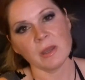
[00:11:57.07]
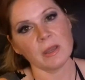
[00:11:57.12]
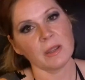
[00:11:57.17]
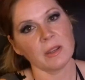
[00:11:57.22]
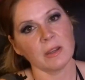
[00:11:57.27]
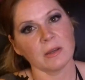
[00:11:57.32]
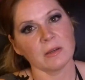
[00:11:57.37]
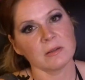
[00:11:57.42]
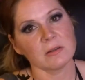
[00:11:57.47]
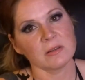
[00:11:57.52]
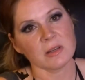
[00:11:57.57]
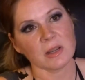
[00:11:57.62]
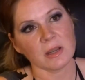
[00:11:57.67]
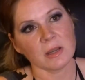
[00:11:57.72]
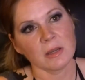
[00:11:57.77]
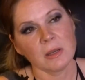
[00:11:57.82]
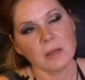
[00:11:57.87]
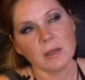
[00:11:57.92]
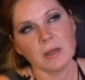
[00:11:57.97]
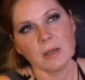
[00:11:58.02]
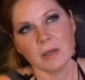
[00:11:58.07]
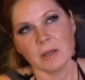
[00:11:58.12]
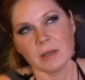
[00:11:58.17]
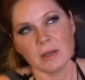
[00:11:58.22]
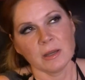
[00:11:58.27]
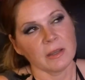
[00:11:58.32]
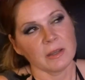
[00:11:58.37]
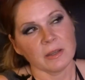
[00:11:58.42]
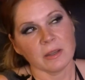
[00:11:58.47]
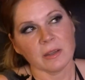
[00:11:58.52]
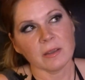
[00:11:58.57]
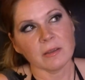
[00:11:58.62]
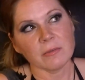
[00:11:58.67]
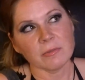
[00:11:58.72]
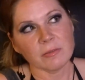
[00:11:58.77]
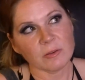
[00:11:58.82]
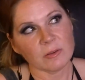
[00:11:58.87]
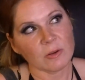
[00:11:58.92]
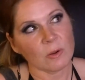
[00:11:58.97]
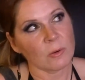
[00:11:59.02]
and
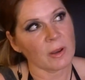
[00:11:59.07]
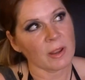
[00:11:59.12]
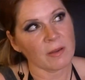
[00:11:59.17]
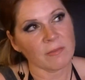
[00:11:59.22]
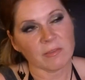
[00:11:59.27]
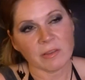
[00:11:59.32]
if you don't have